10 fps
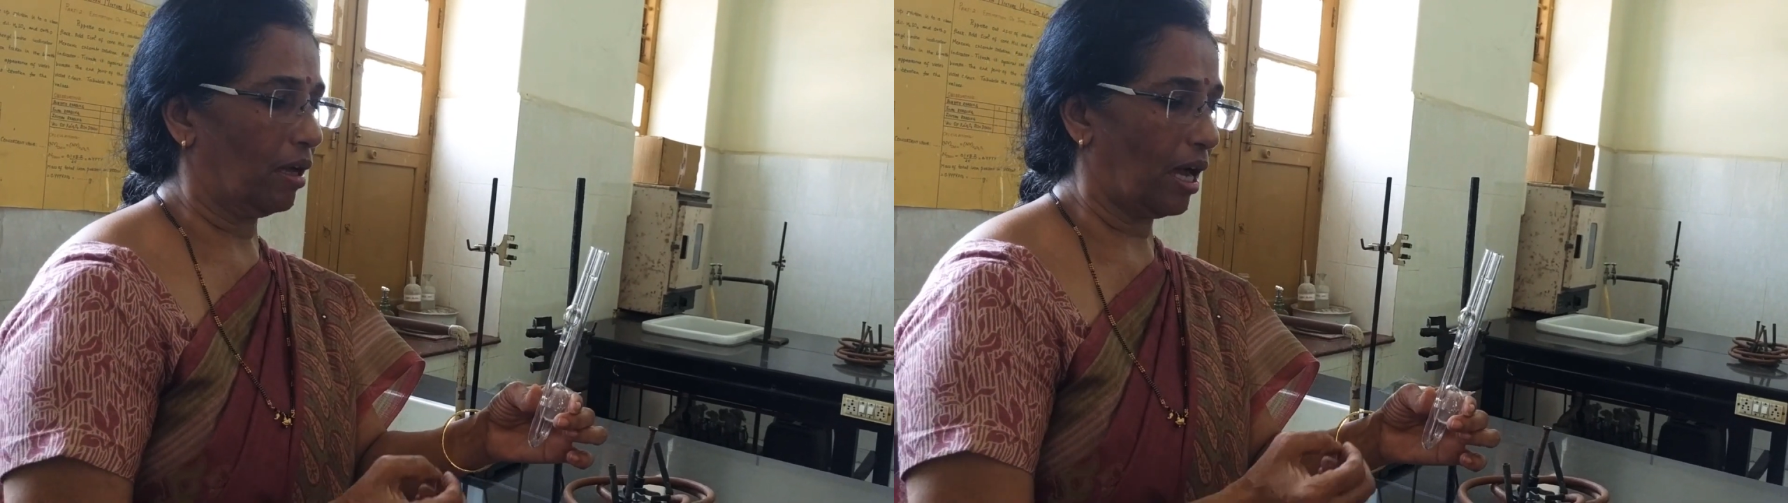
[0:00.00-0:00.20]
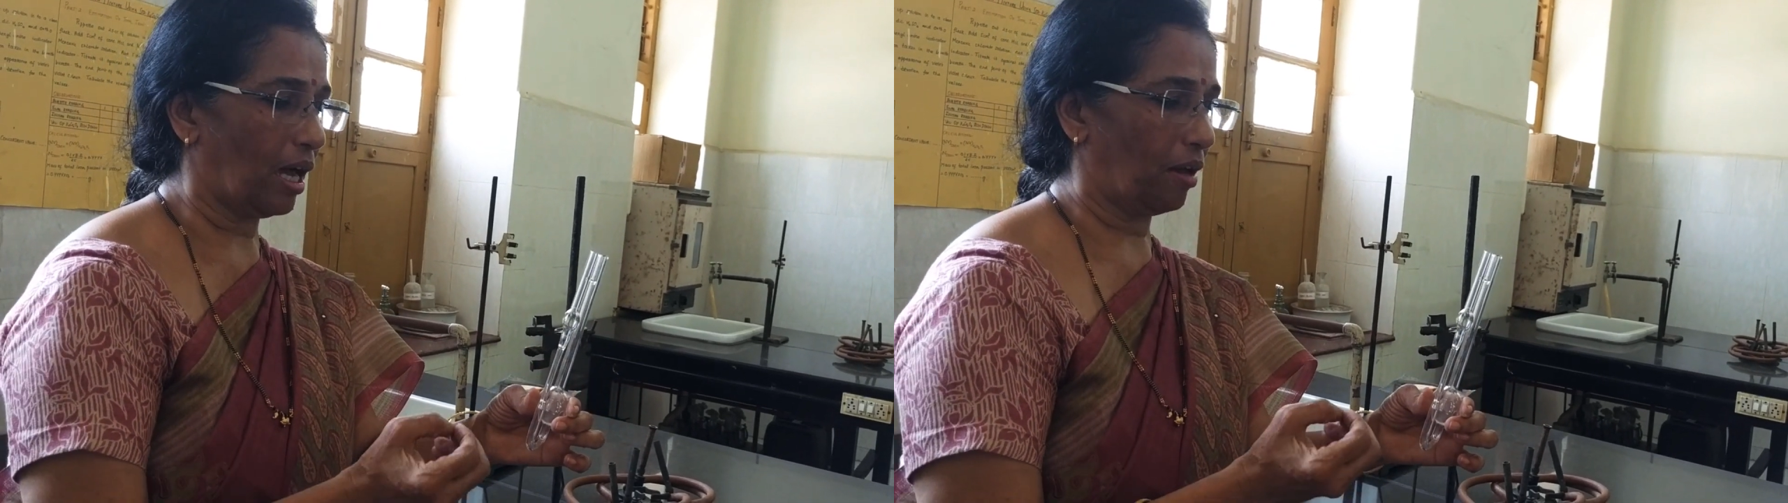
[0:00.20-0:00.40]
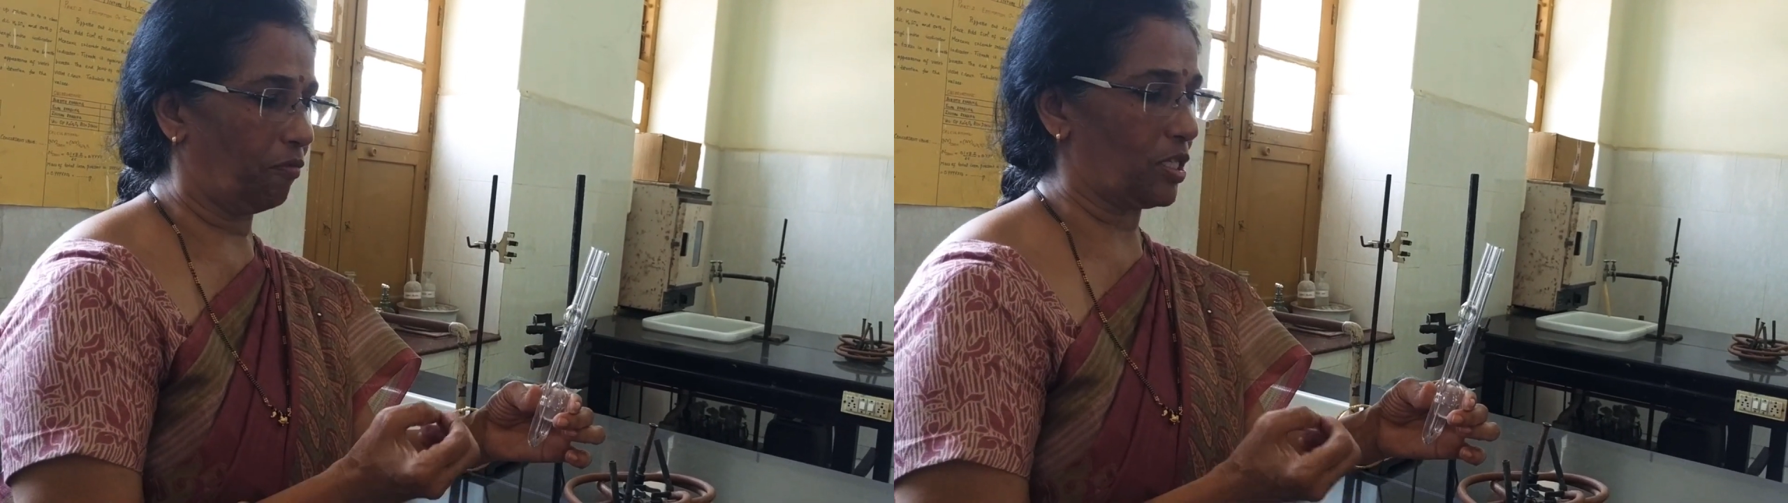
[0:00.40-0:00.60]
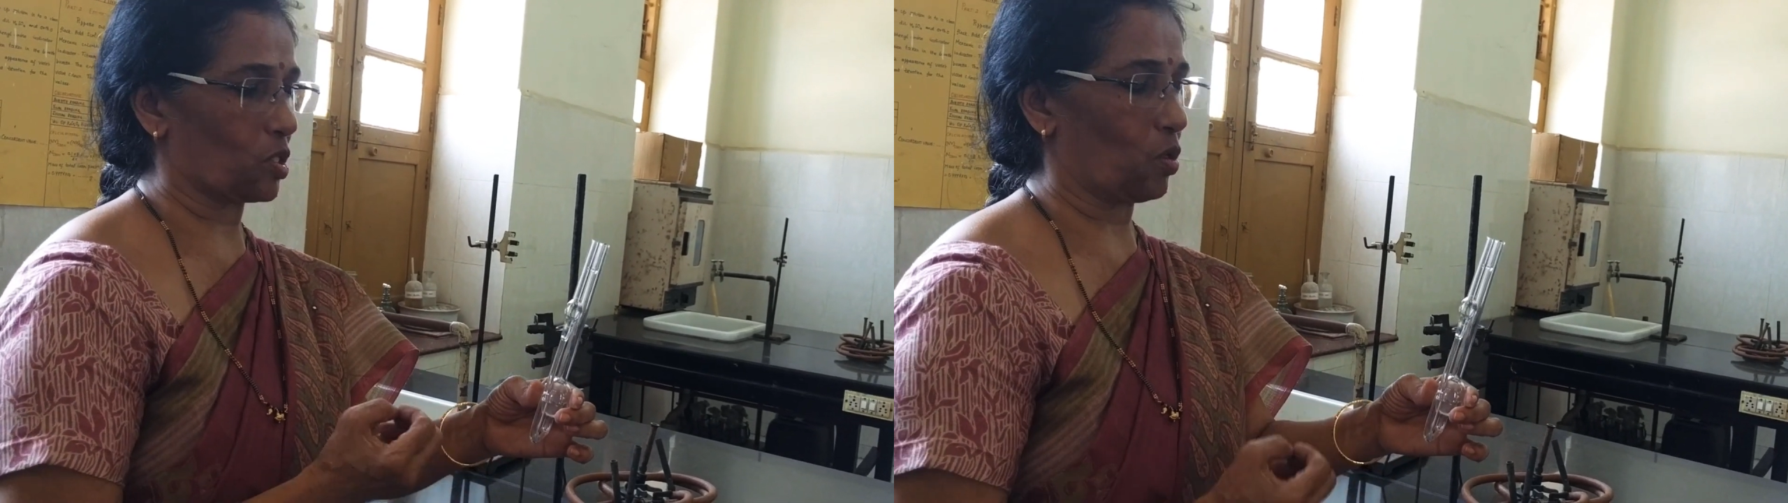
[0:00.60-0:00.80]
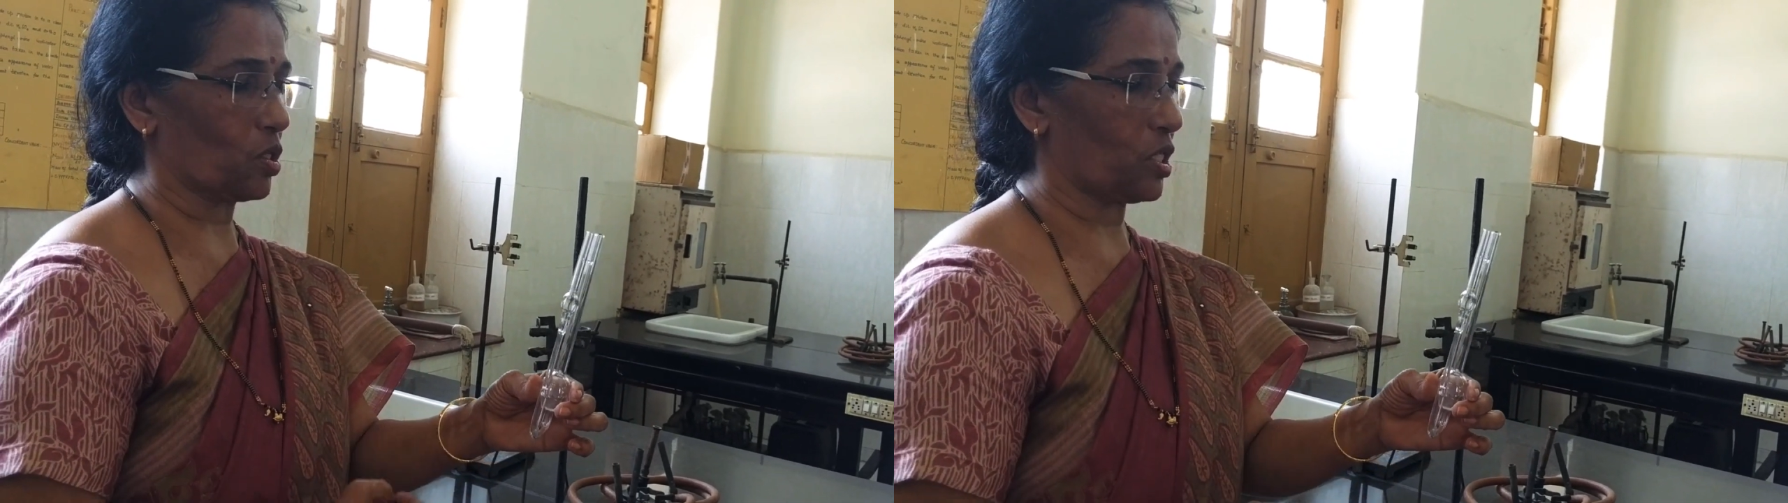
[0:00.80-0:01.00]
our
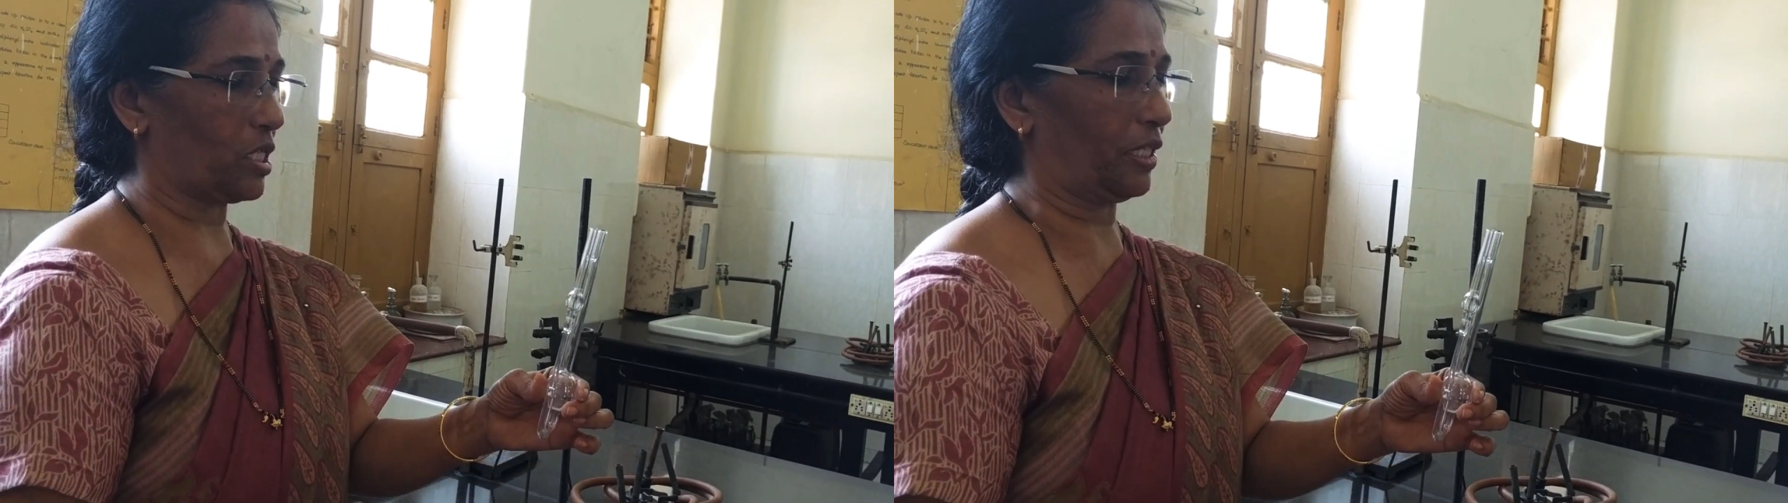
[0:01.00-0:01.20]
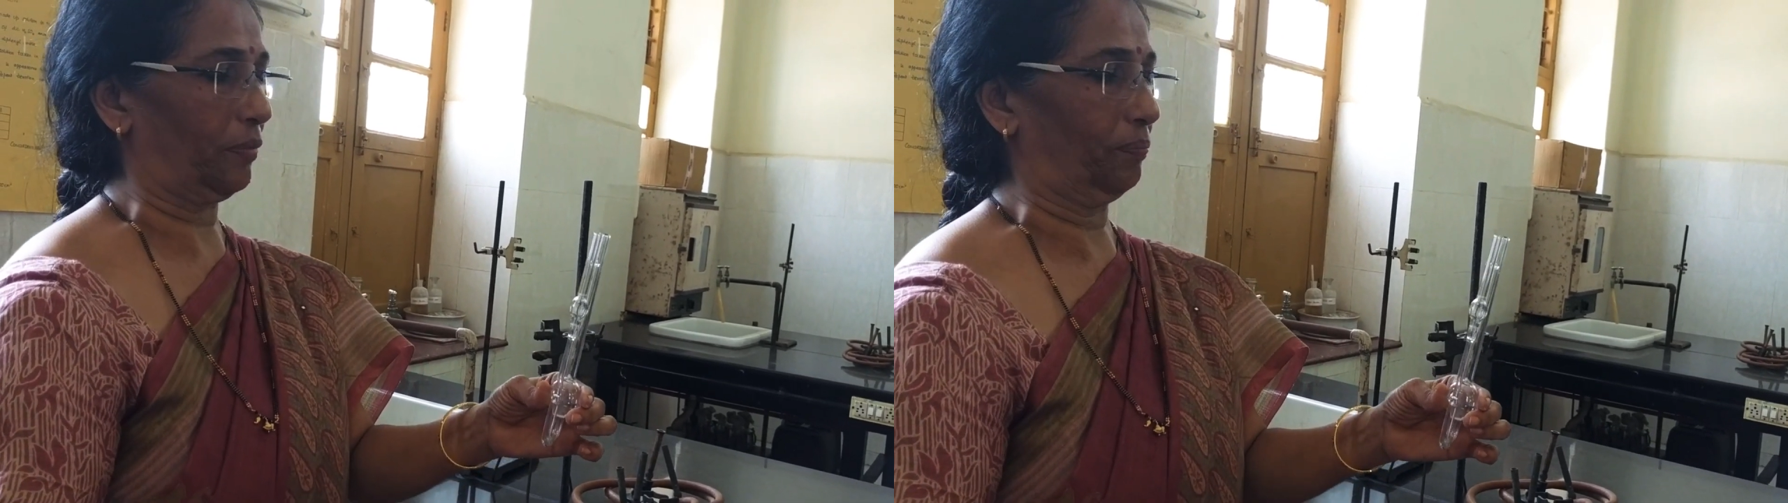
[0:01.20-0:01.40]
viscosity?